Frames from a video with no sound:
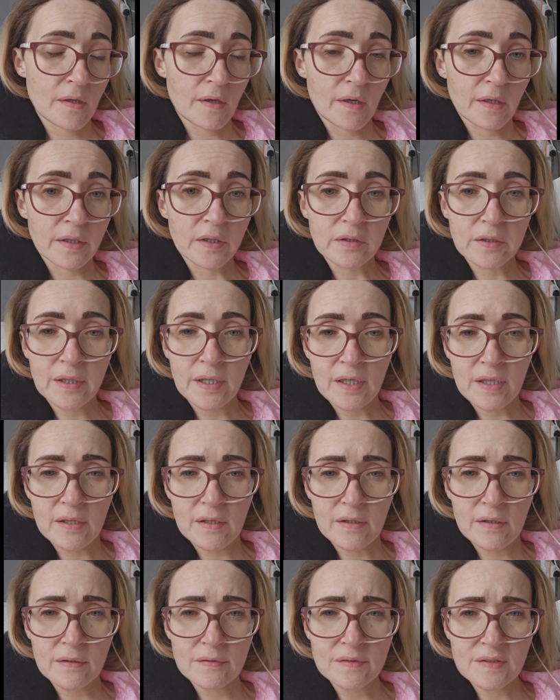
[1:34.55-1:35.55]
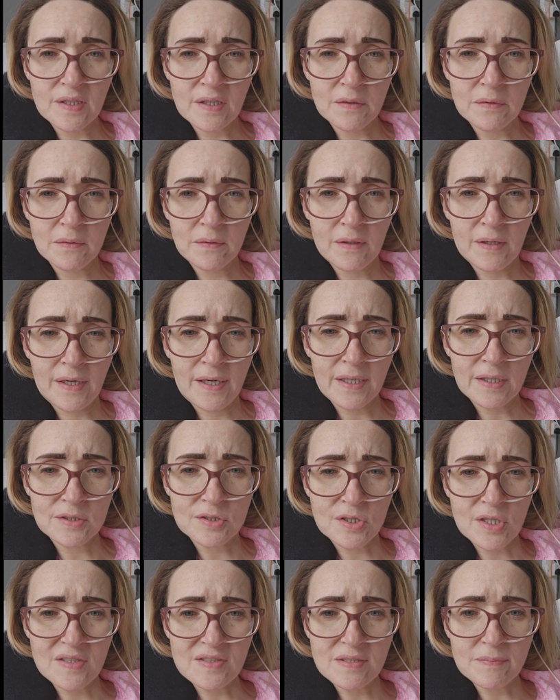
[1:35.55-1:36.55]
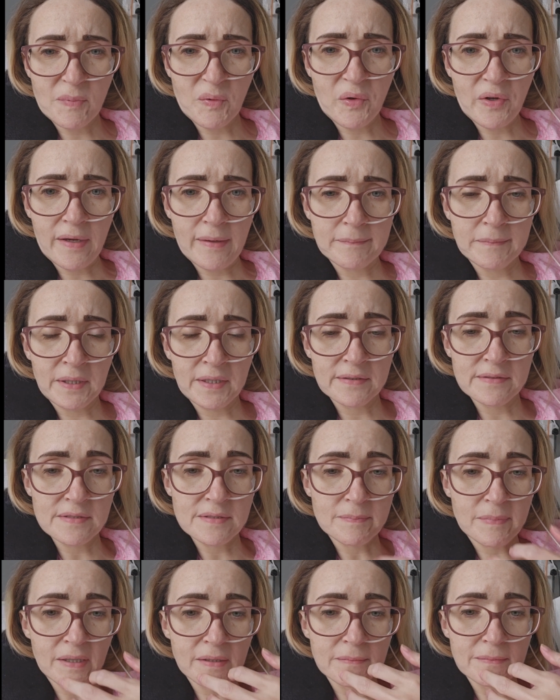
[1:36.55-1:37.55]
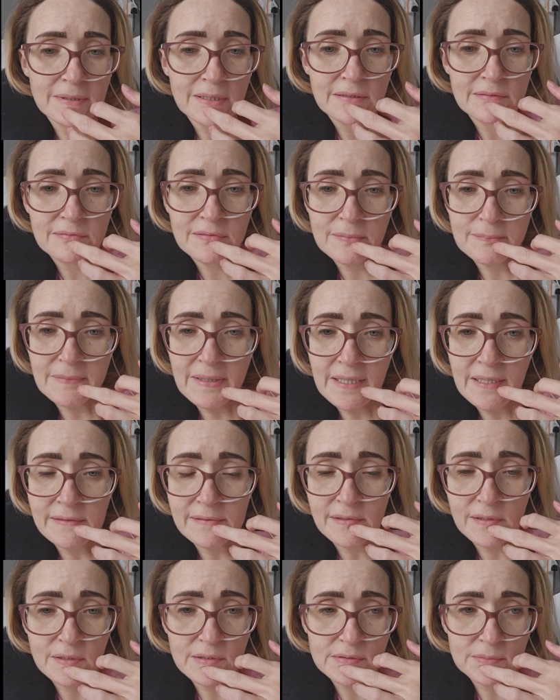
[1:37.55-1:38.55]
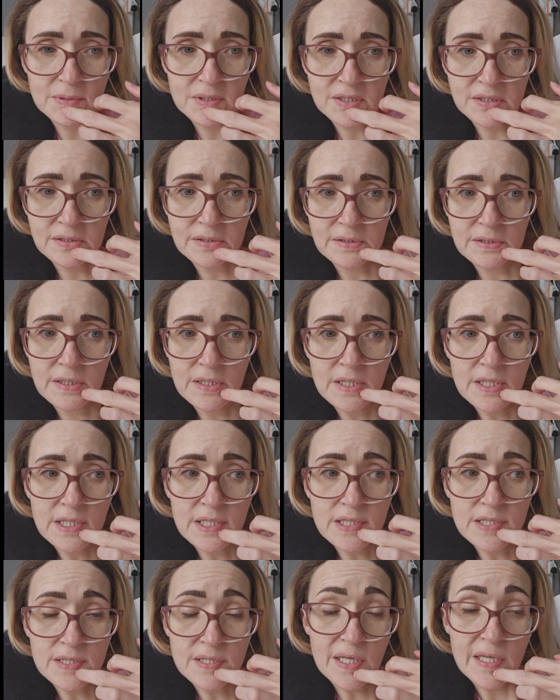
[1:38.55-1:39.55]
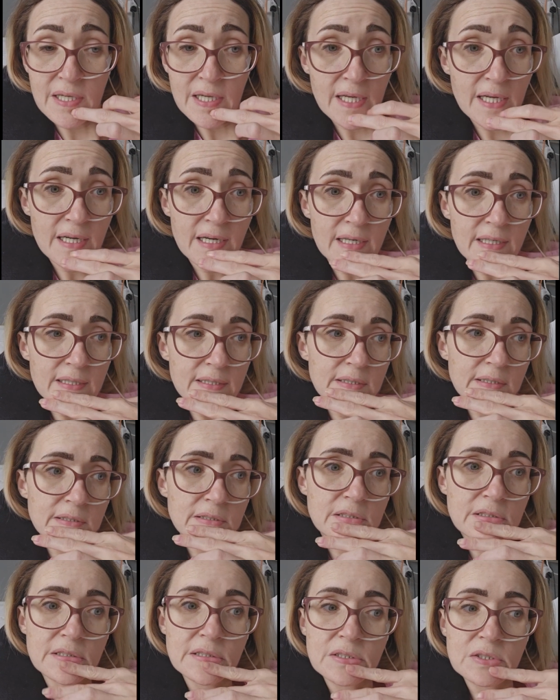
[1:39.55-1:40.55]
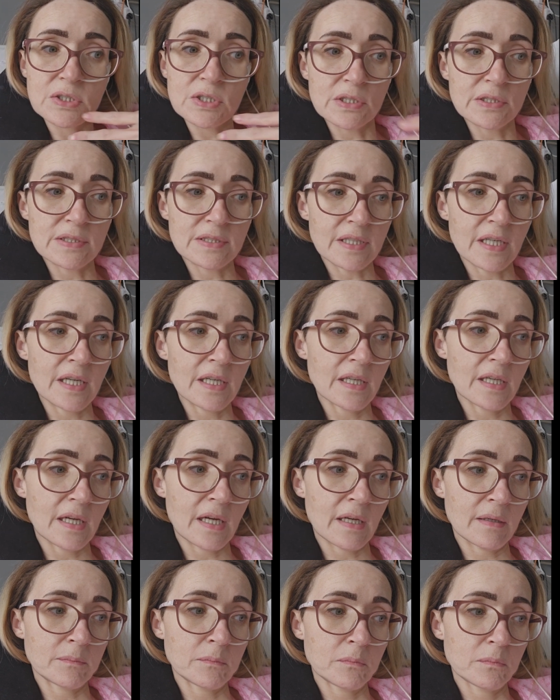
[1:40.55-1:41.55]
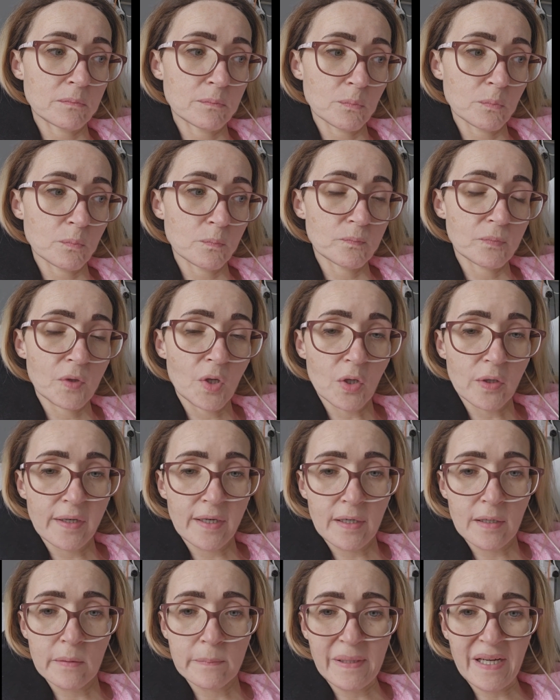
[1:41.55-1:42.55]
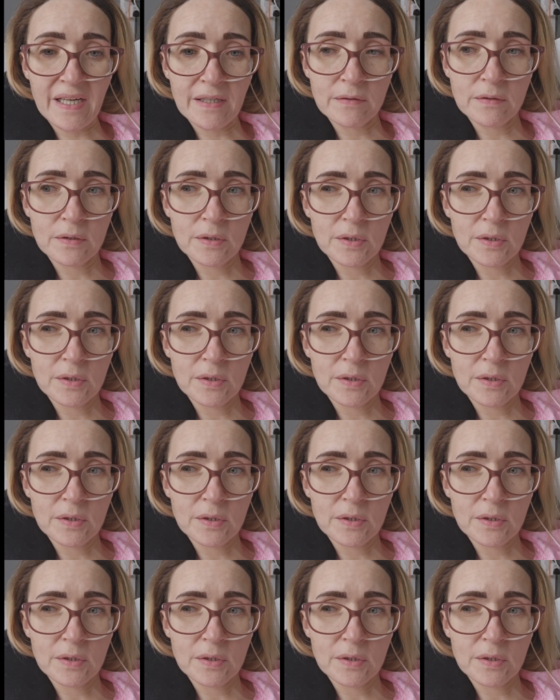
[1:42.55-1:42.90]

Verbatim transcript: I got here, so I had a transport ambulance bring me from my local hospital to here on Tuesday and got here about